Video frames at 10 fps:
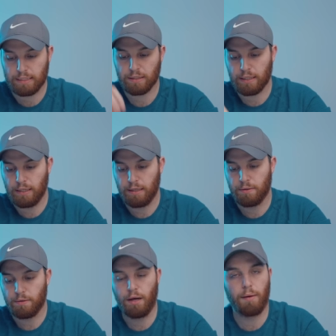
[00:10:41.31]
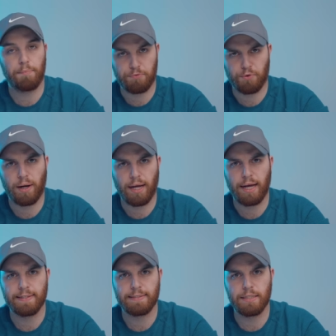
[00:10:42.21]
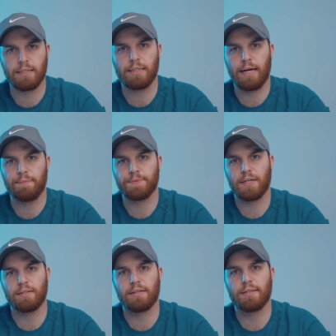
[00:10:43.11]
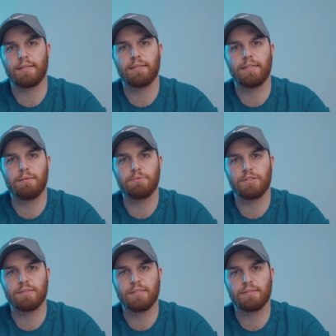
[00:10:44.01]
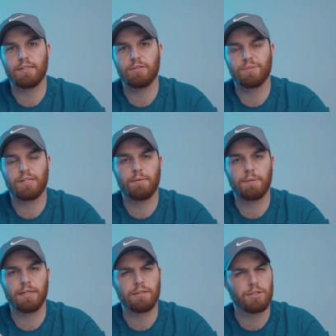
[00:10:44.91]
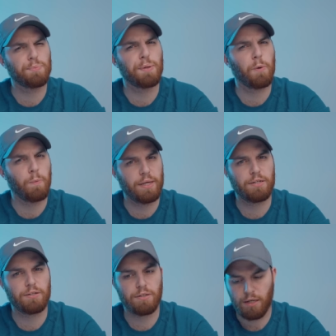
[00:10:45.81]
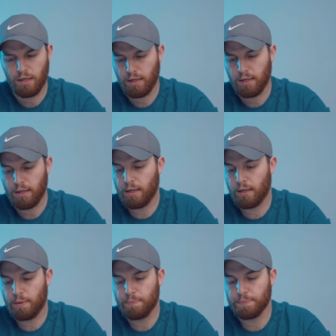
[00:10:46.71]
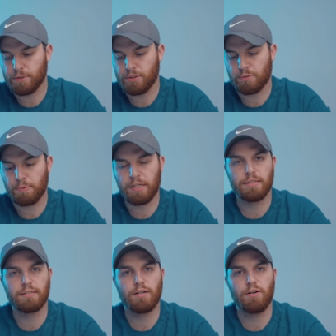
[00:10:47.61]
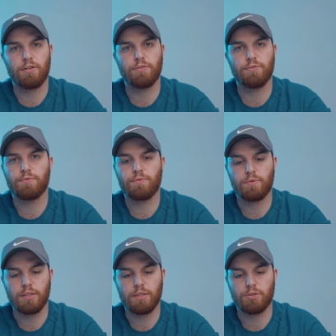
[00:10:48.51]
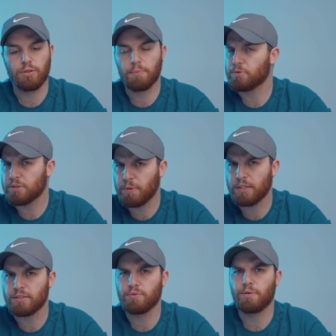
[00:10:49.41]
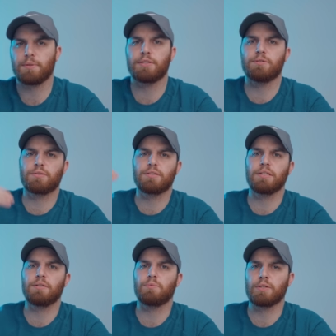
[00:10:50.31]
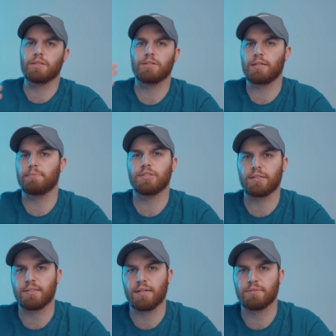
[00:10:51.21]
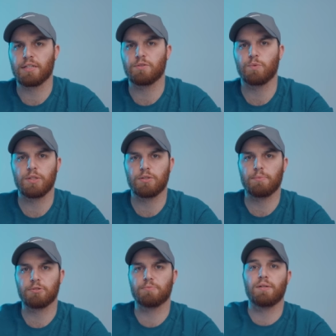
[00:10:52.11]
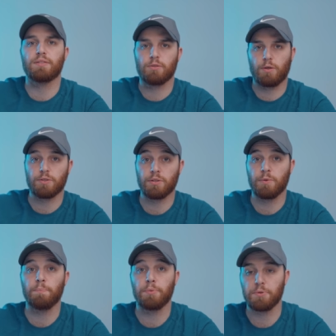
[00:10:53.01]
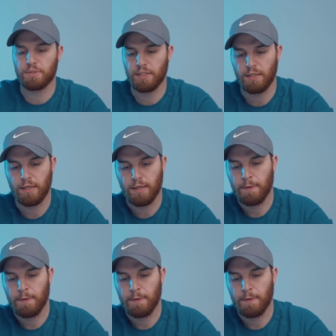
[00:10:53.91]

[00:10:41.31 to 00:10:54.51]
I thought uh, before I had done that, I thought that the imaging and soundstage was going to be a little bit weaker. Um, just because of the treble response, normally you'll see really good imaging and soundstage when the treble response is also boosted.